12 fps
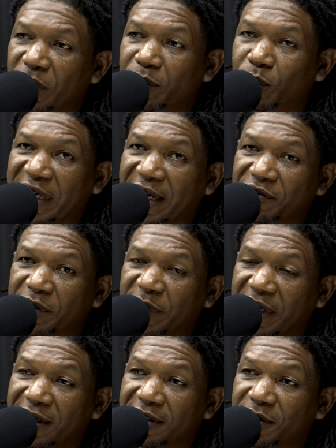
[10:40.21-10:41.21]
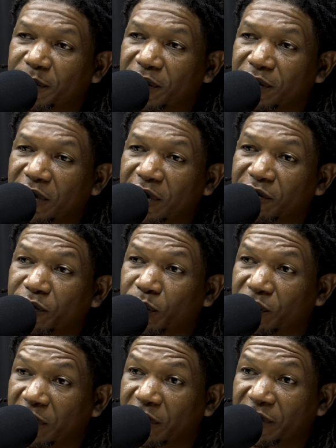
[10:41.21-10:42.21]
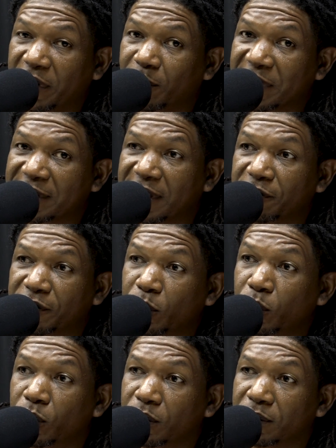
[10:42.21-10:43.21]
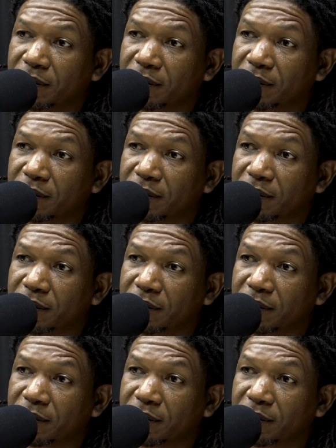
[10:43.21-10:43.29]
We have to be honest about loving ourselves too.